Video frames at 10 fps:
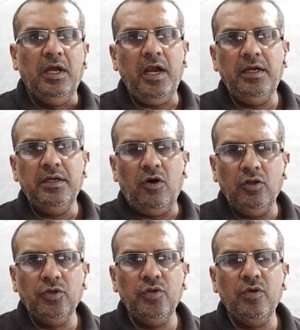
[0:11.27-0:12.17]
And
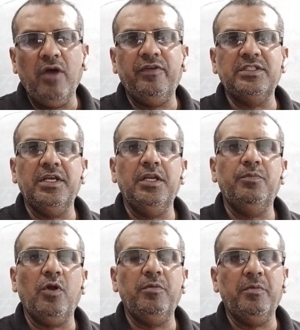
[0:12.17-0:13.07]
although you are facing
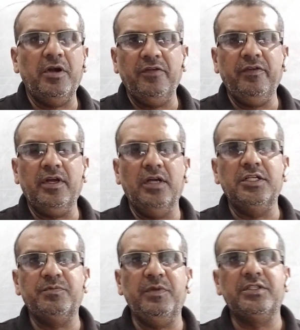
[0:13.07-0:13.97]
any problem or
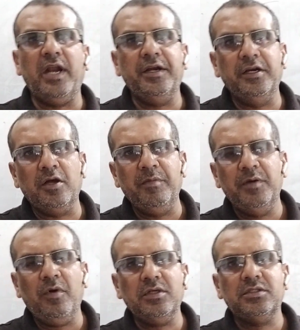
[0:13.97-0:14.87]
difficulties, please write in
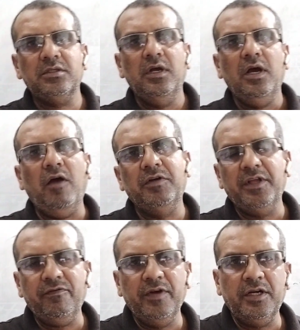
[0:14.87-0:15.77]
comment box. I will
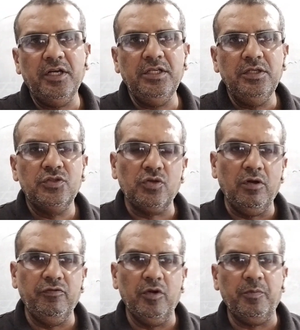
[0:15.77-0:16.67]
definitely
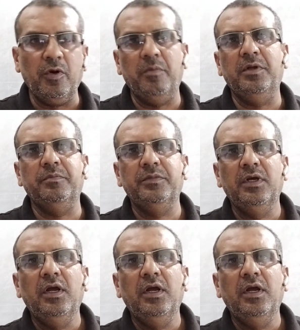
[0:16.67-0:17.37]
solve your problem.